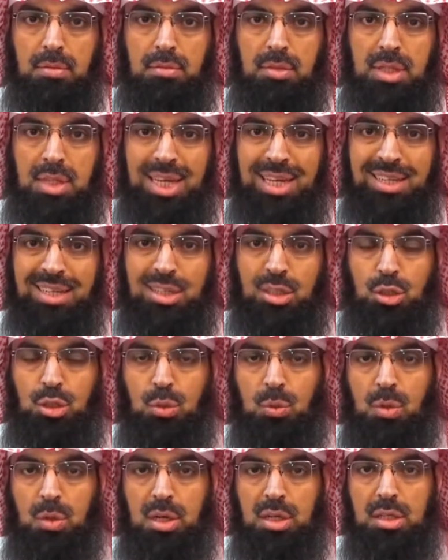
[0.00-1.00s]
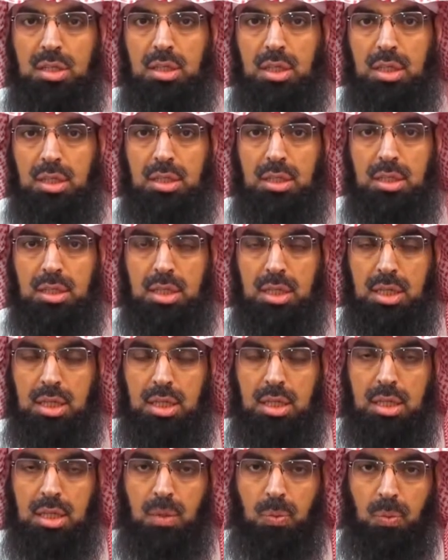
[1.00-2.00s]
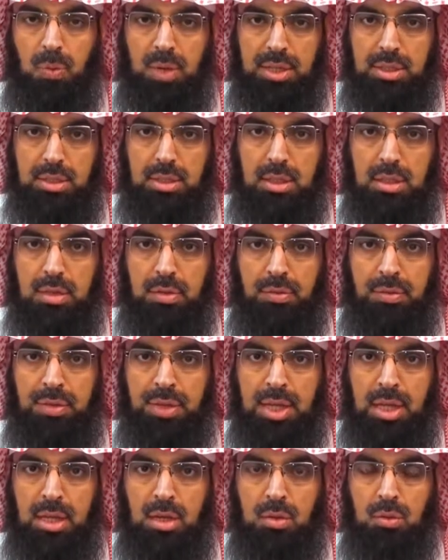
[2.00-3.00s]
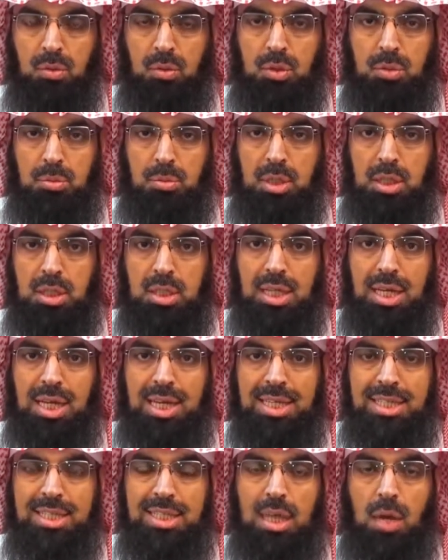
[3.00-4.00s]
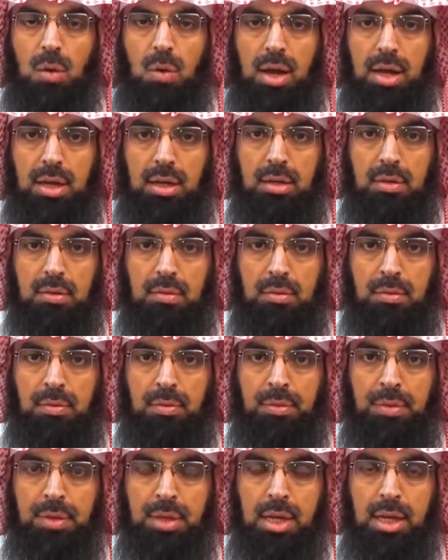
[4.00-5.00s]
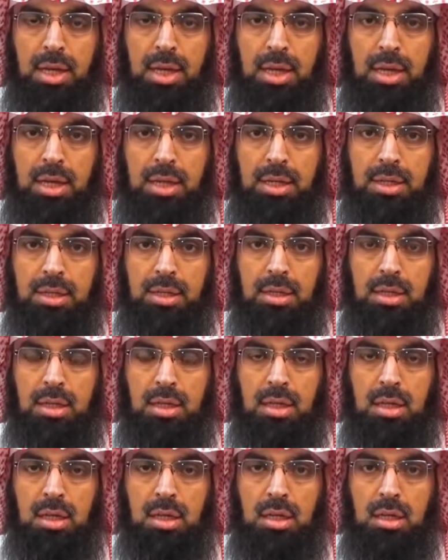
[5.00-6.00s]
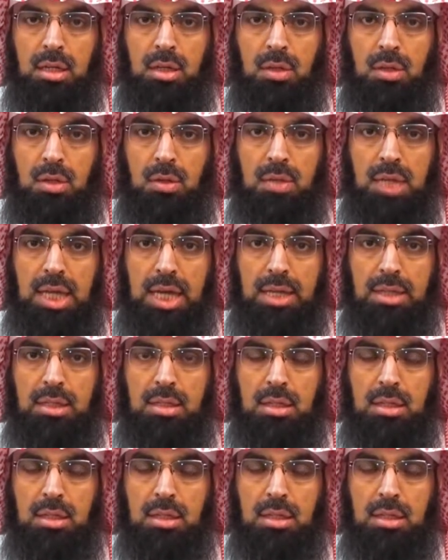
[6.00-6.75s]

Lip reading: tilts towards the west, which means az-zawal. And you know that